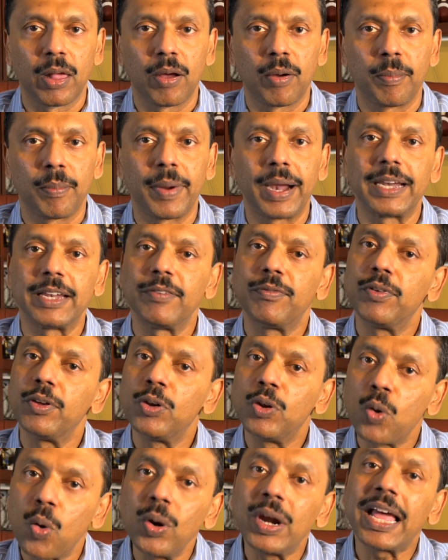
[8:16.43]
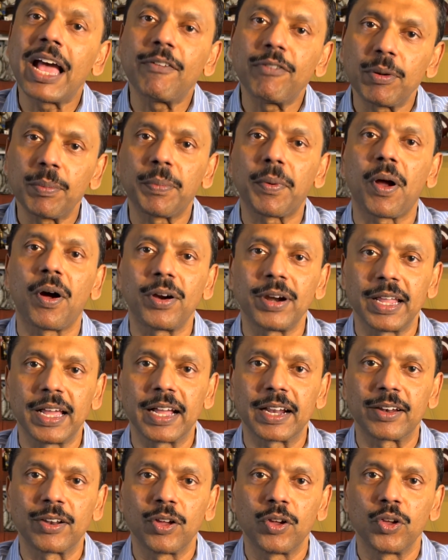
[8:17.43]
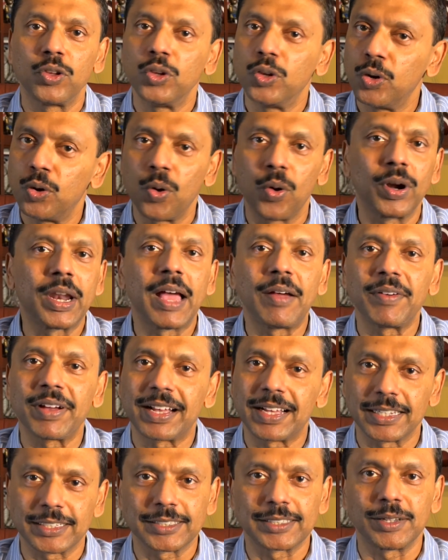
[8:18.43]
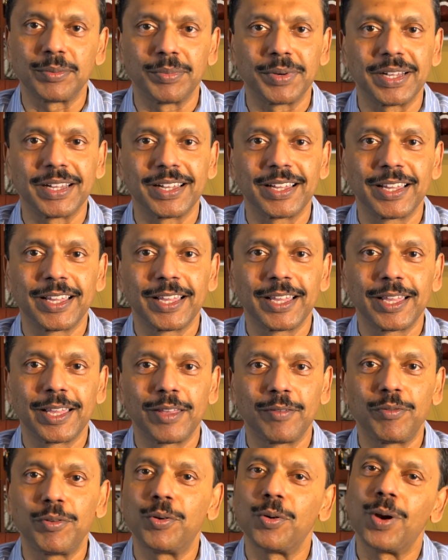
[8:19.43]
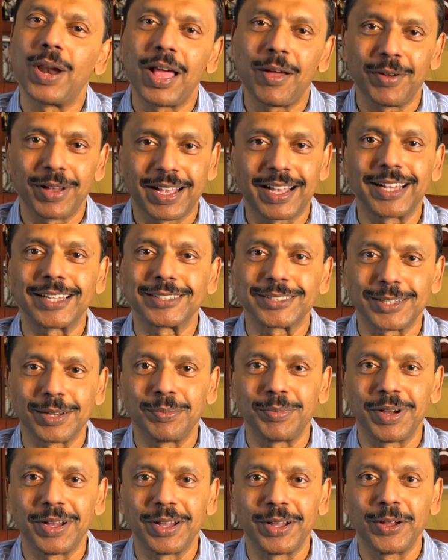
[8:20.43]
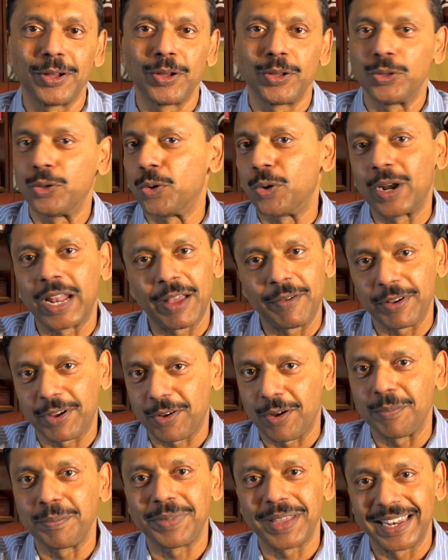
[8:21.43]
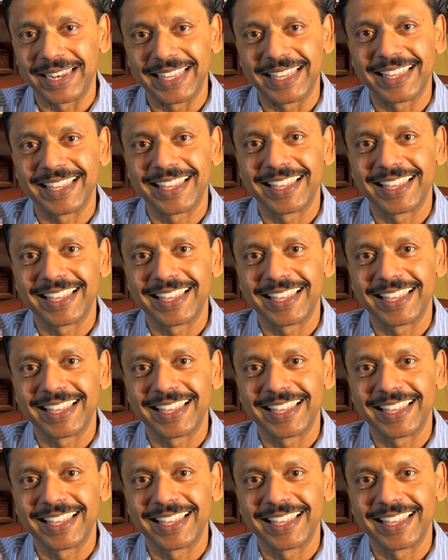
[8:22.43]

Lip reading: But if you don't have a product, you don't have a customer. If you don't have a customer, you don't have a company.